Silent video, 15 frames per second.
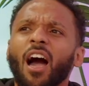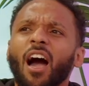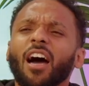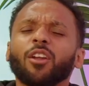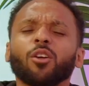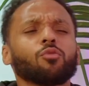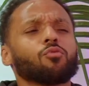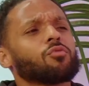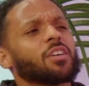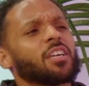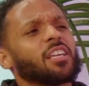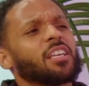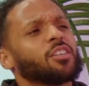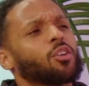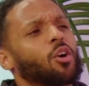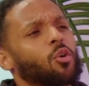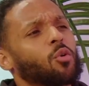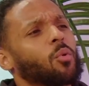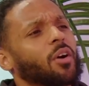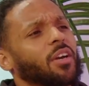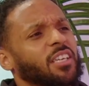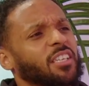I don't really know
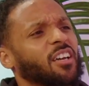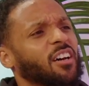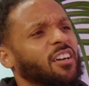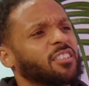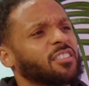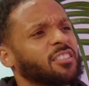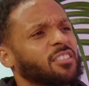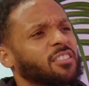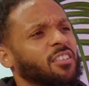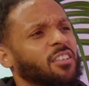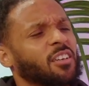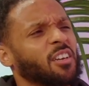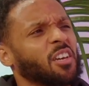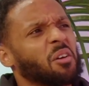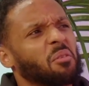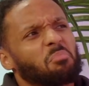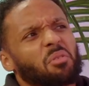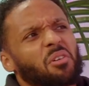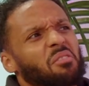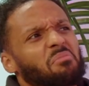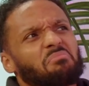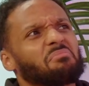what he does,
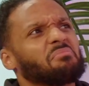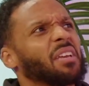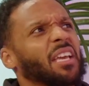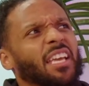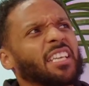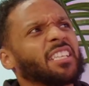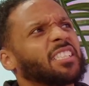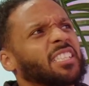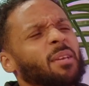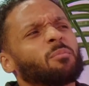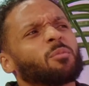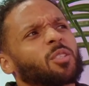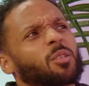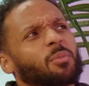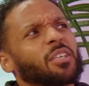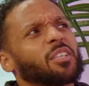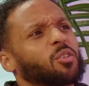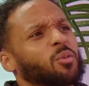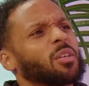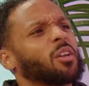but he seems to be doing